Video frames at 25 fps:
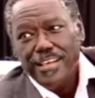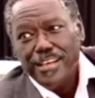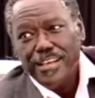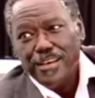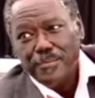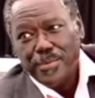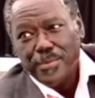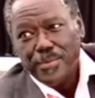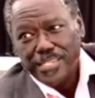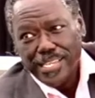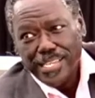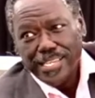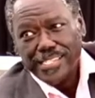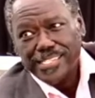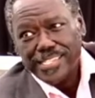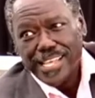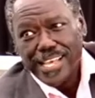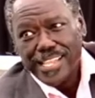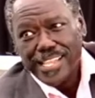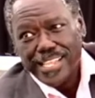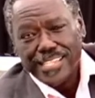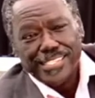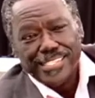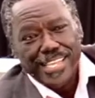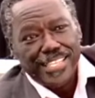But here's the
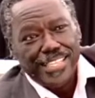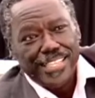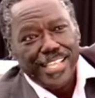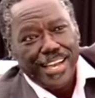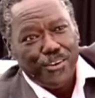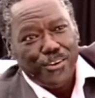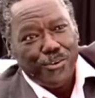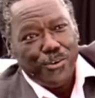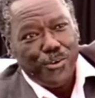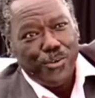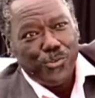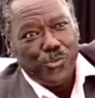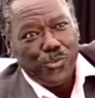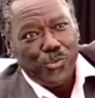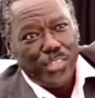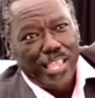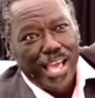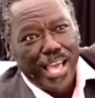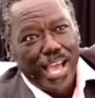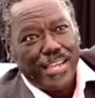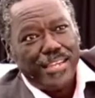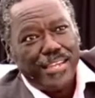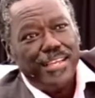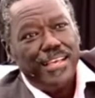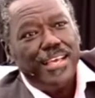other side that goes with
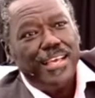that.